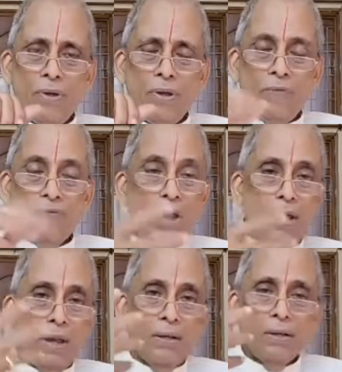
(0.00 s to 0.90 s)
If
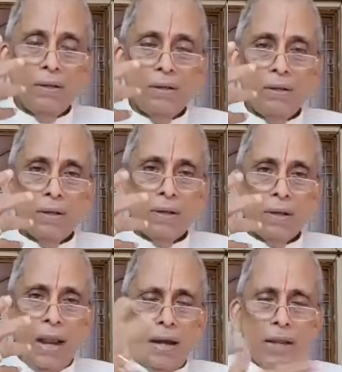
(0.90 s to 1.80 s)
I
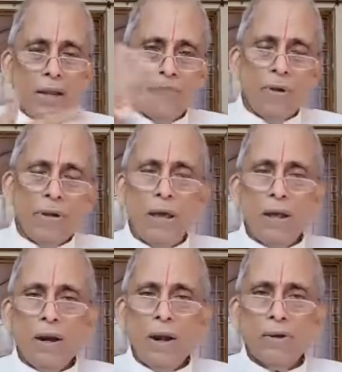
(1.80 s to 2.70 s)
get enough money
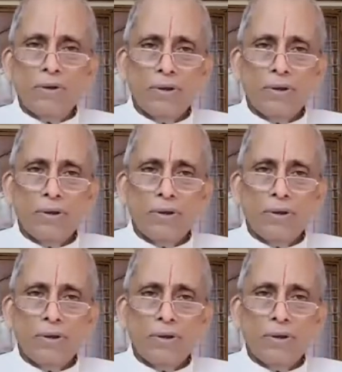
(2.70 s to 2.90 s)
or not?